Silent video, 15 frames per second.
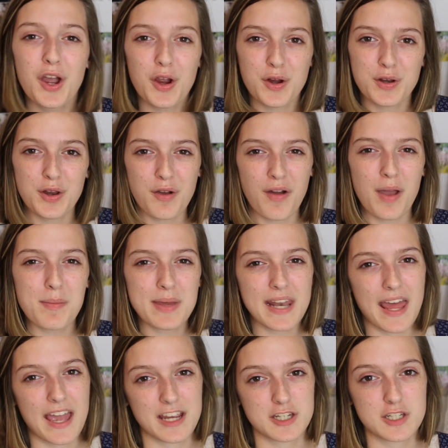Or no, I'm
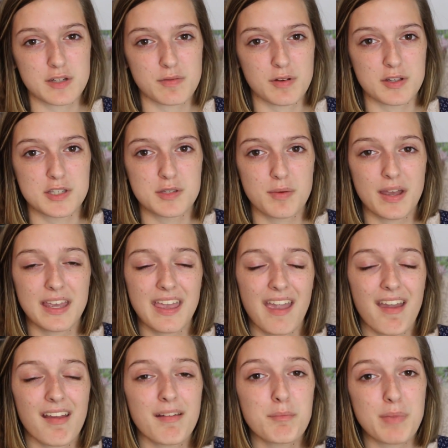an extrovert, so I
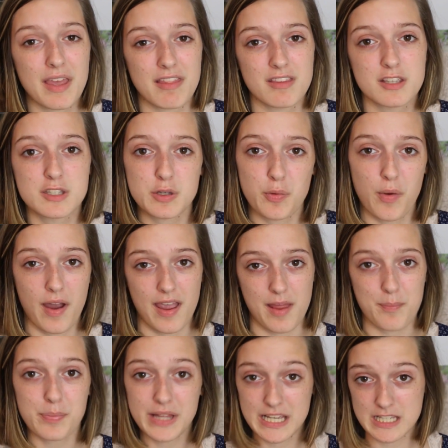can't be in this
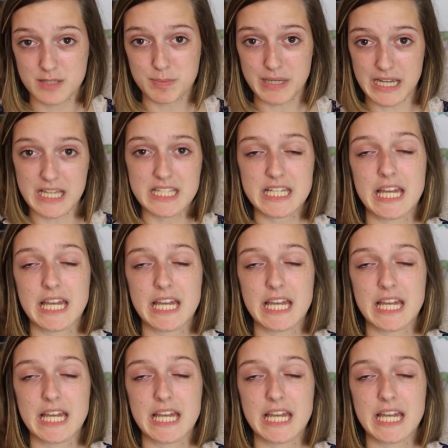quiet place because